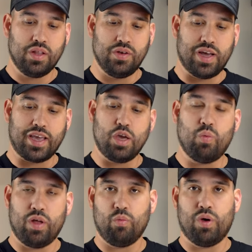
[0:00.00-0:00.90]
Nike
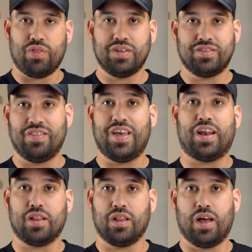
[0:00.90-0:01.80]
went with
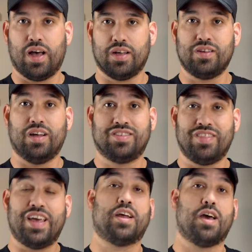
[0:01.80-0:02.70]
synthetic, uh, a
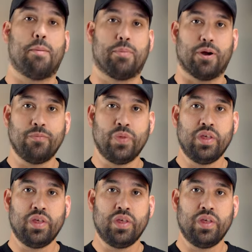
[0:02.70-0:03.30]
synthetic upper.